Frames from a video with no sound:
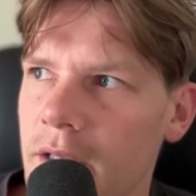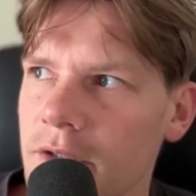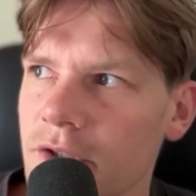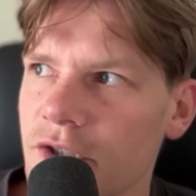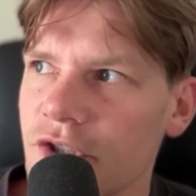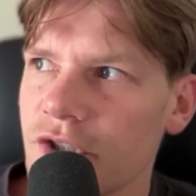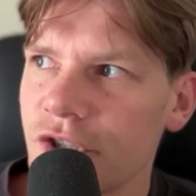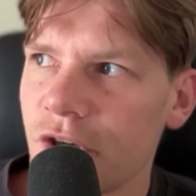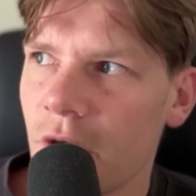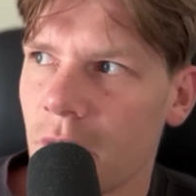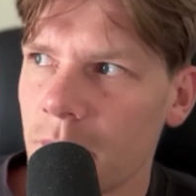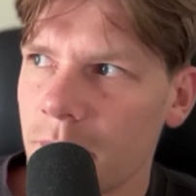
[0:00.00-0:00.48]

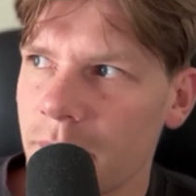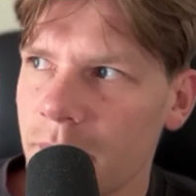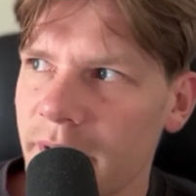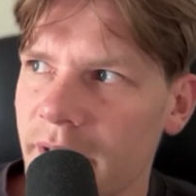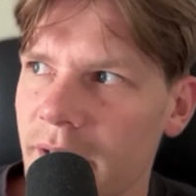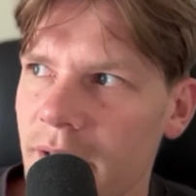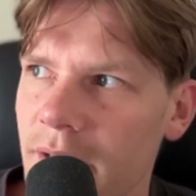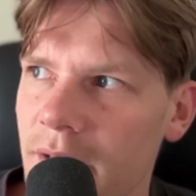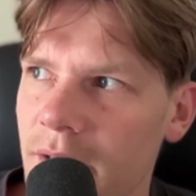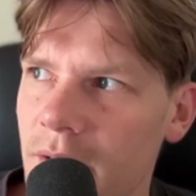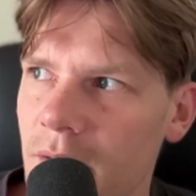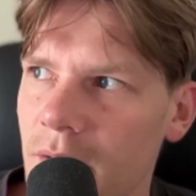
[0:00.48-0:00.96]

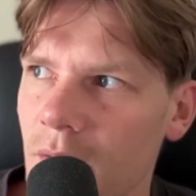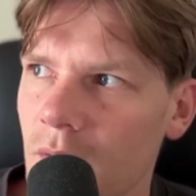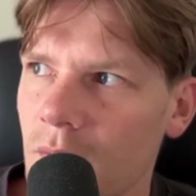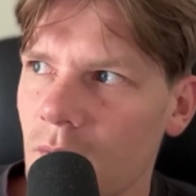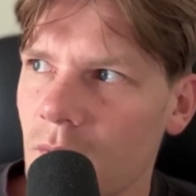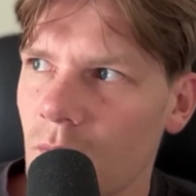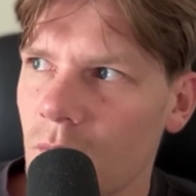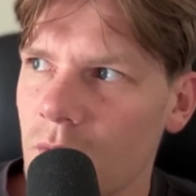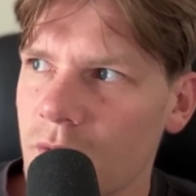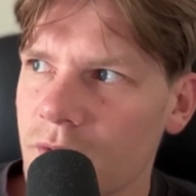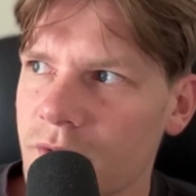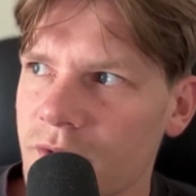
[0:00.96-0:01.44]
Jumping
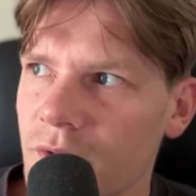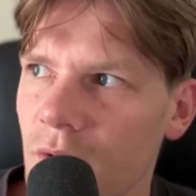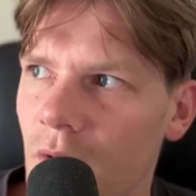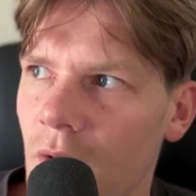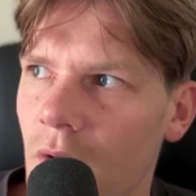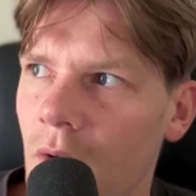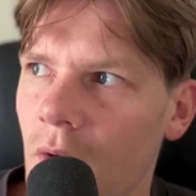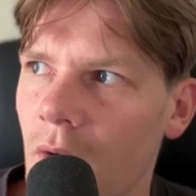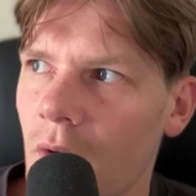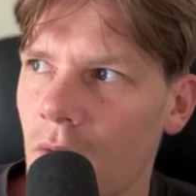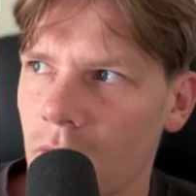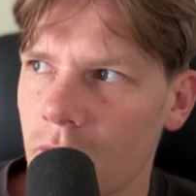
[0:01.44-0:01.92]
was
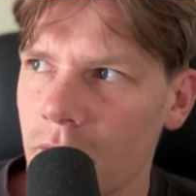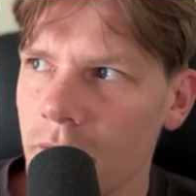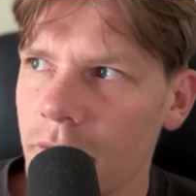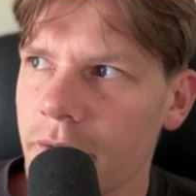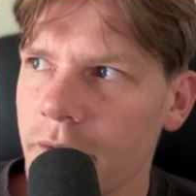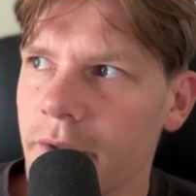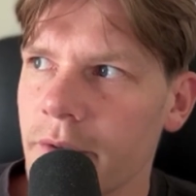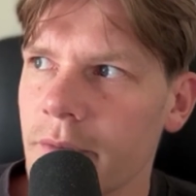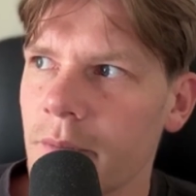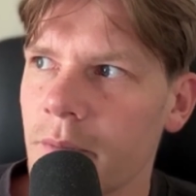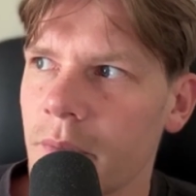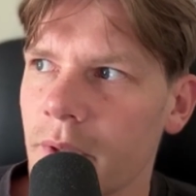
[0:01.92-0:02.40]

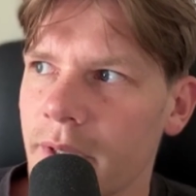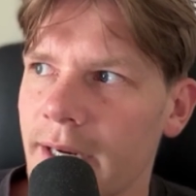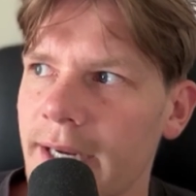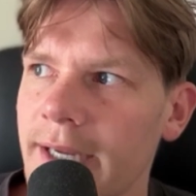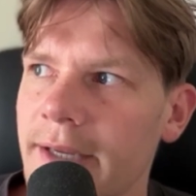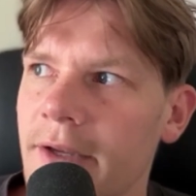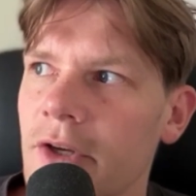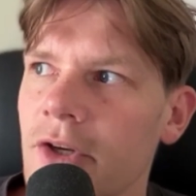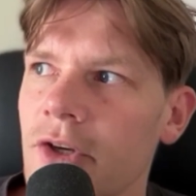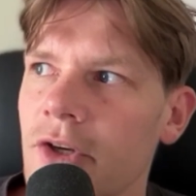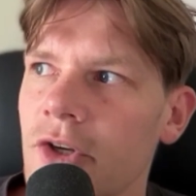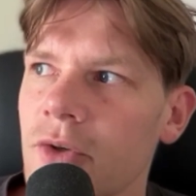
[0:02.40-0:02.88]
hard, but I
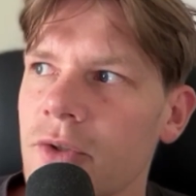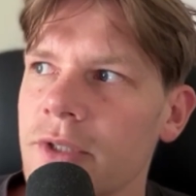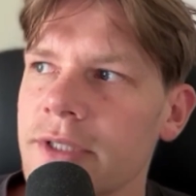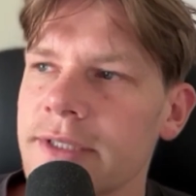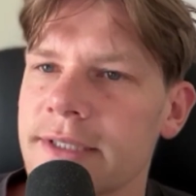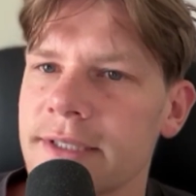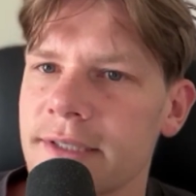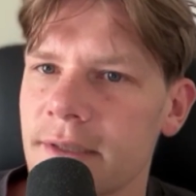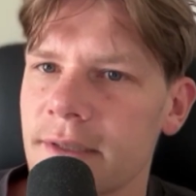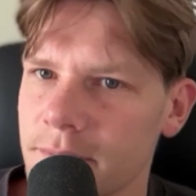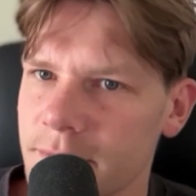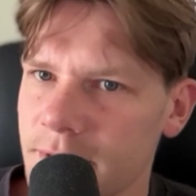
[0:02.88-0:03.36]
could do it
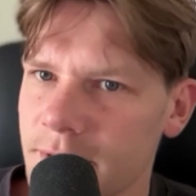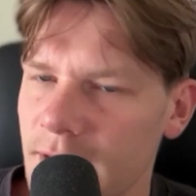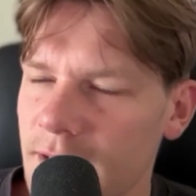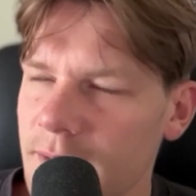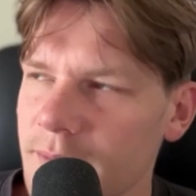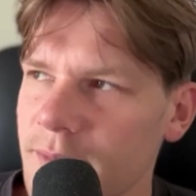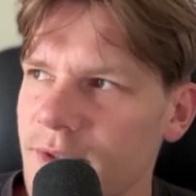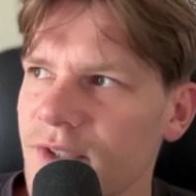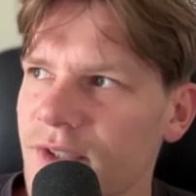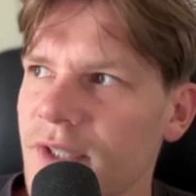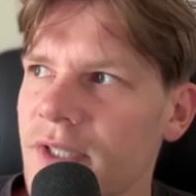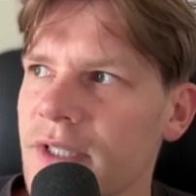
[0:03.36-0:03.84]

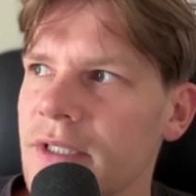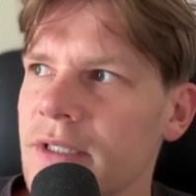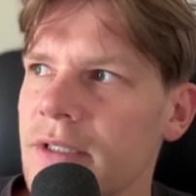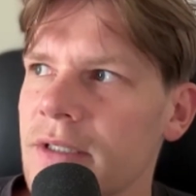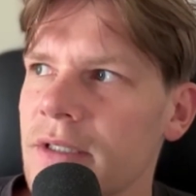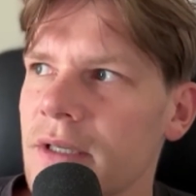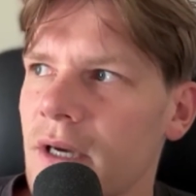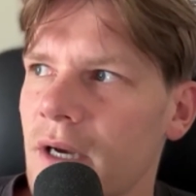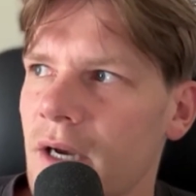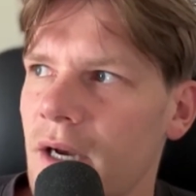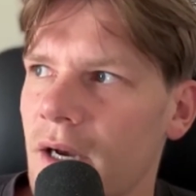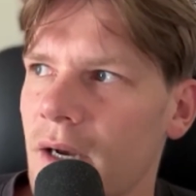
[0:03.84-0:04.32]
sometimes.
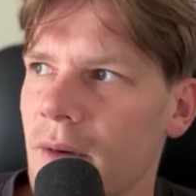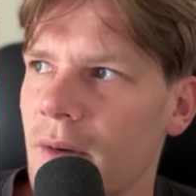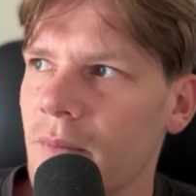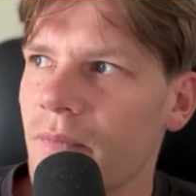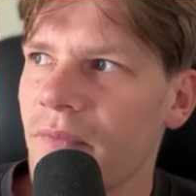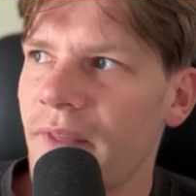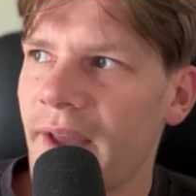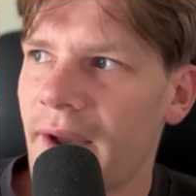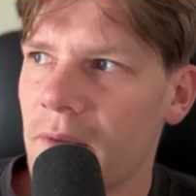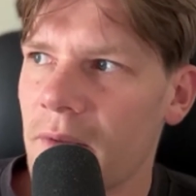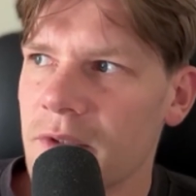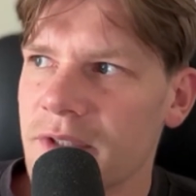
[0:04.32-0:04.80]

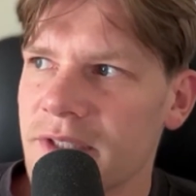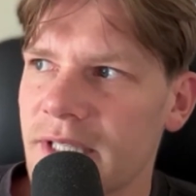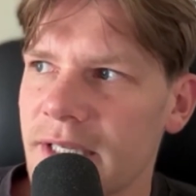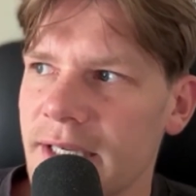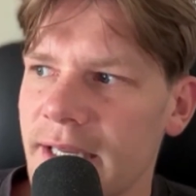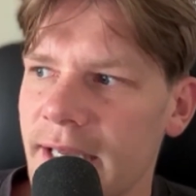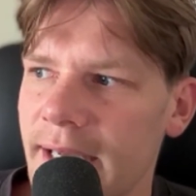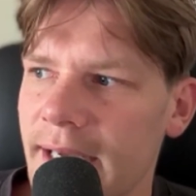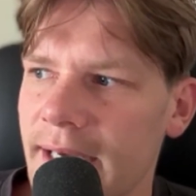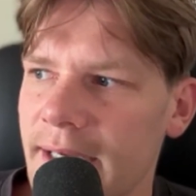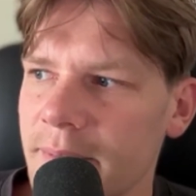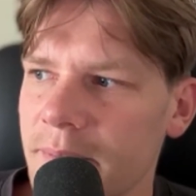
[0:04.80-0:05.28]
That was the
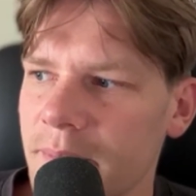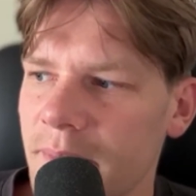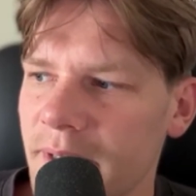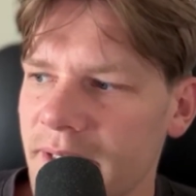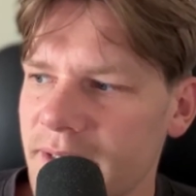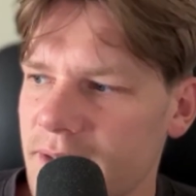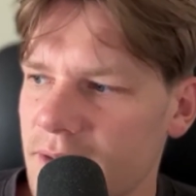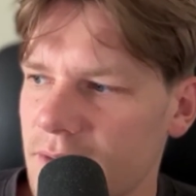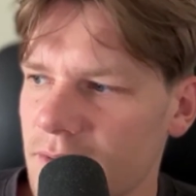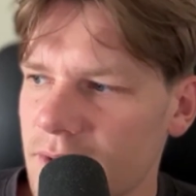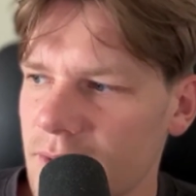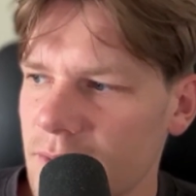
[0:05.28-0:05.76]
day I
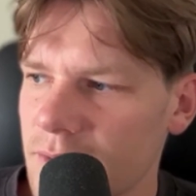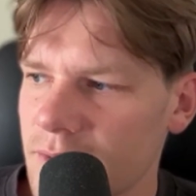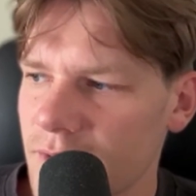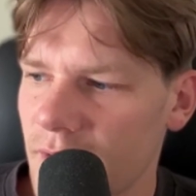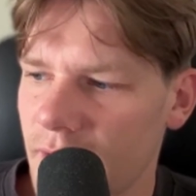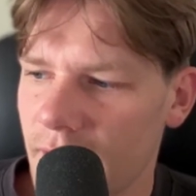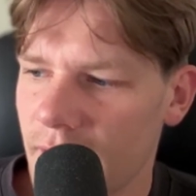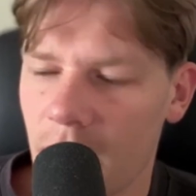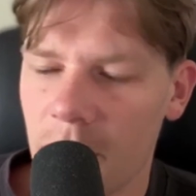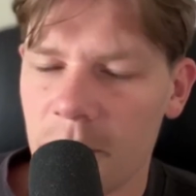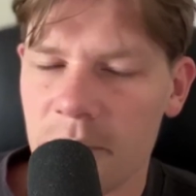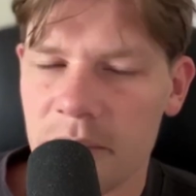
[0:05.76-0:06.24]
basically was
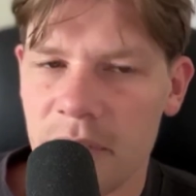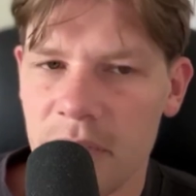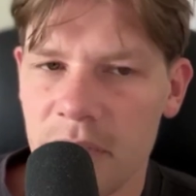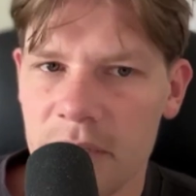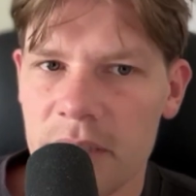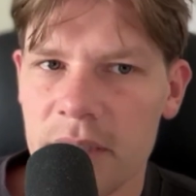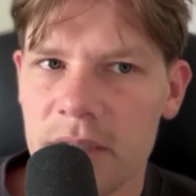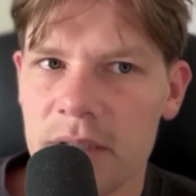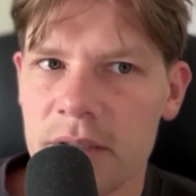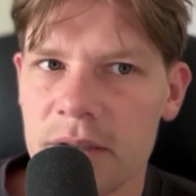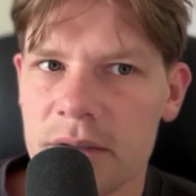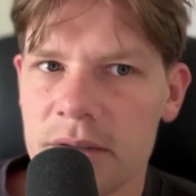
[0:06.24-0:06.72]
like, I'm
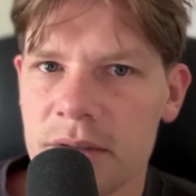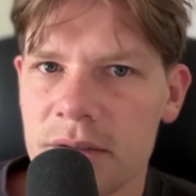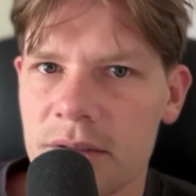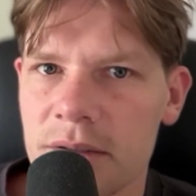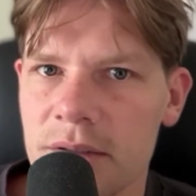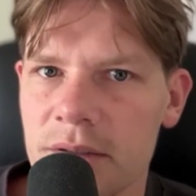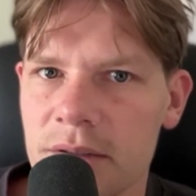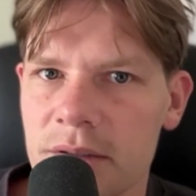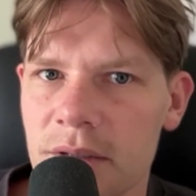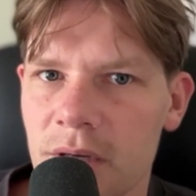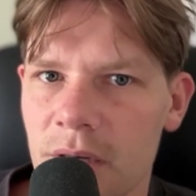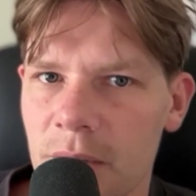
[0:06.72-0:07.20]
gonna
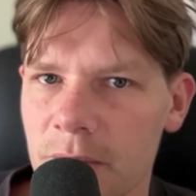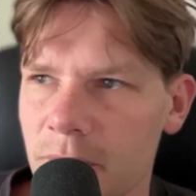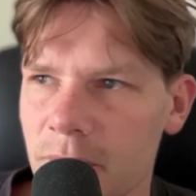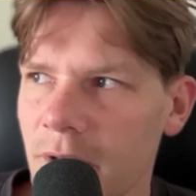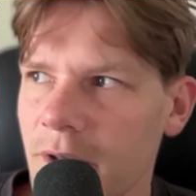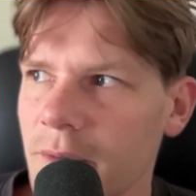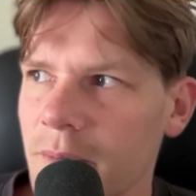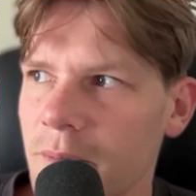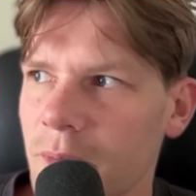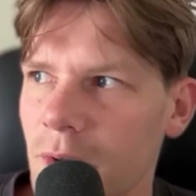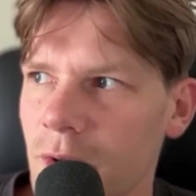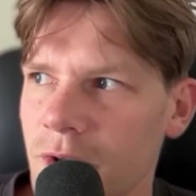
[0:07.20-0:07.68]

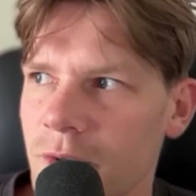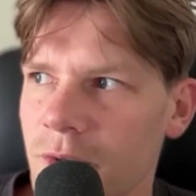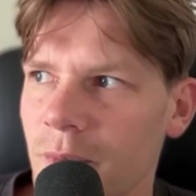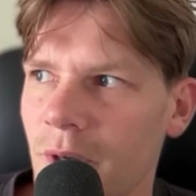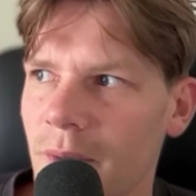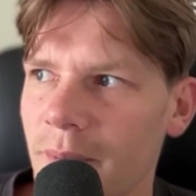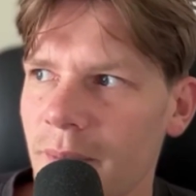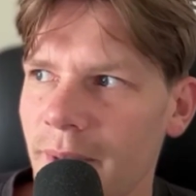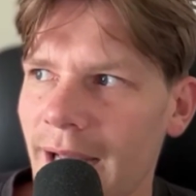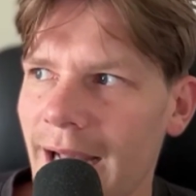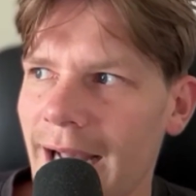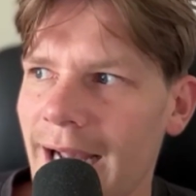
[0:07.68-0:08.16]
push
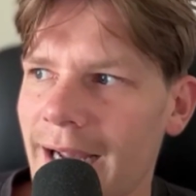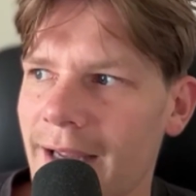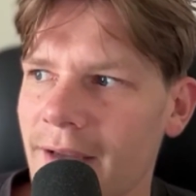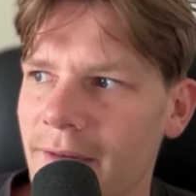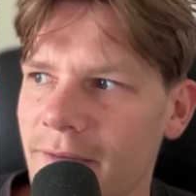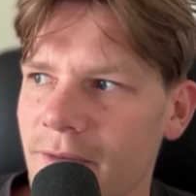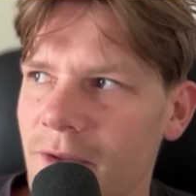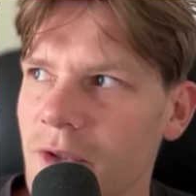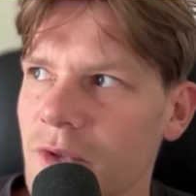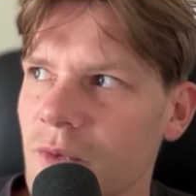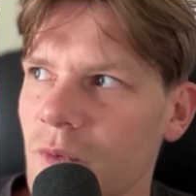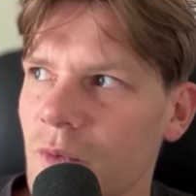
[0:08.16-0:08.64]
my back.
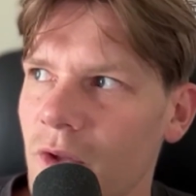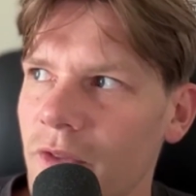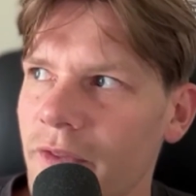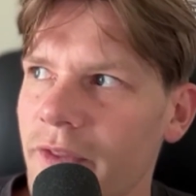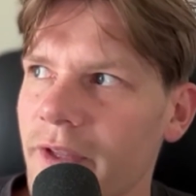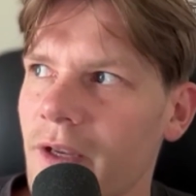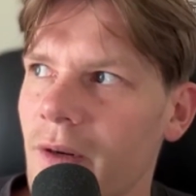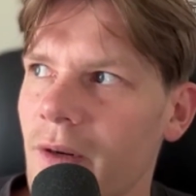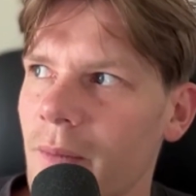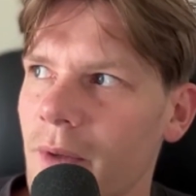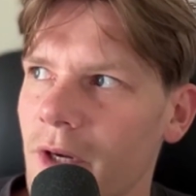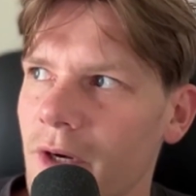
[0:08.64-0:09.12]
If there's one
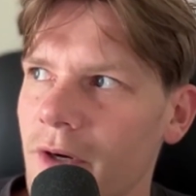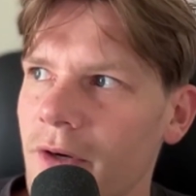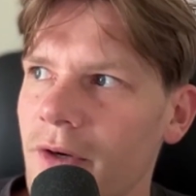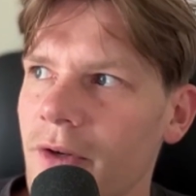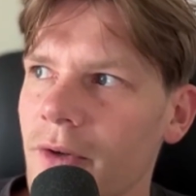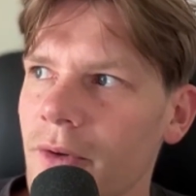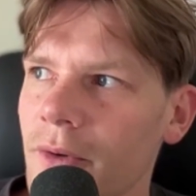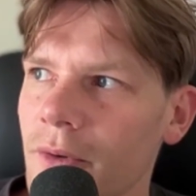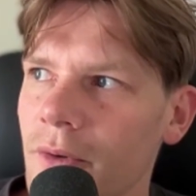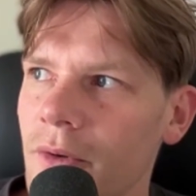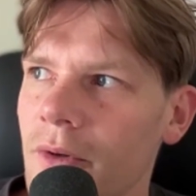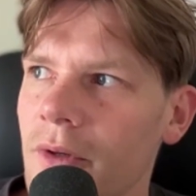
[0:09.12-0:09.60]
thing I'm gonna
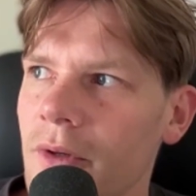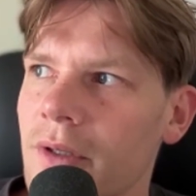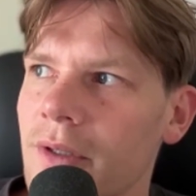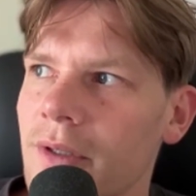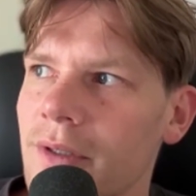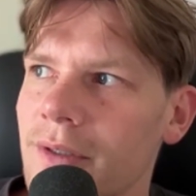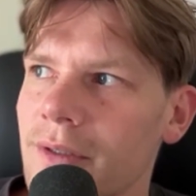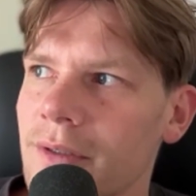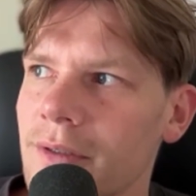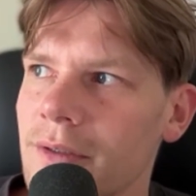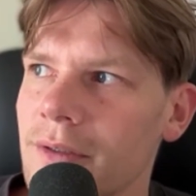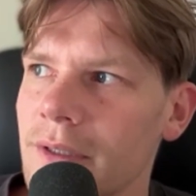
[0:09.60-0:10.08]
do,
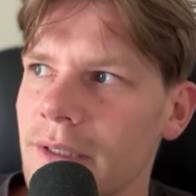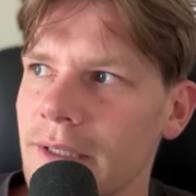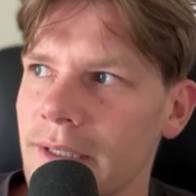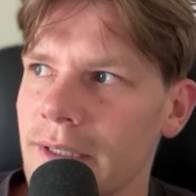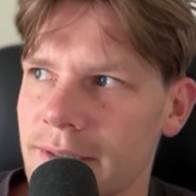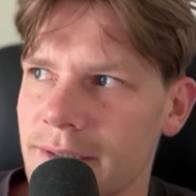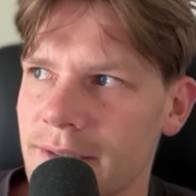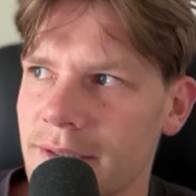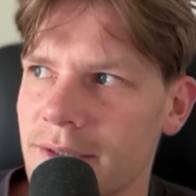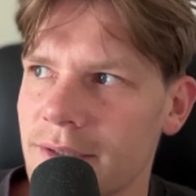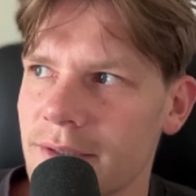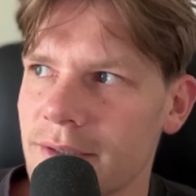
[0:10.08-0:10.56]

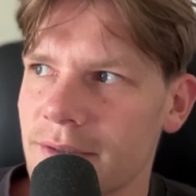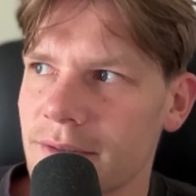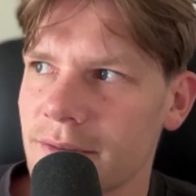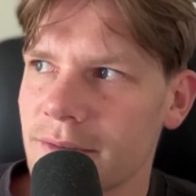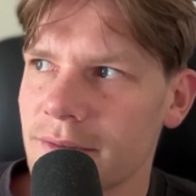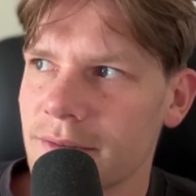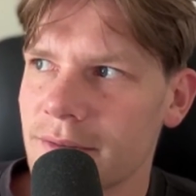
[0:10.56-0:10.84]
it's